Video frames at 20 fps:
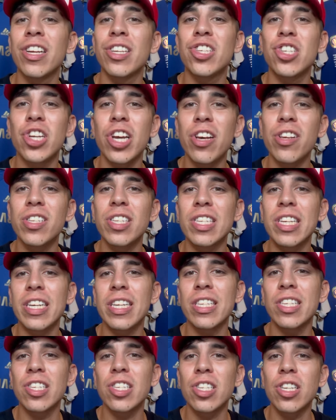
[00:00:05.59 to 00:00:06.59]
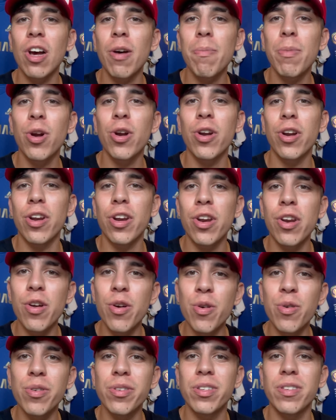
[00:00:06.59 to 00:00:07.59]
Chelsea summer
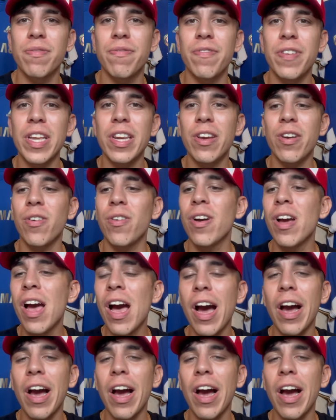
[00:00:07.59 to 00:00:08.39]
news video.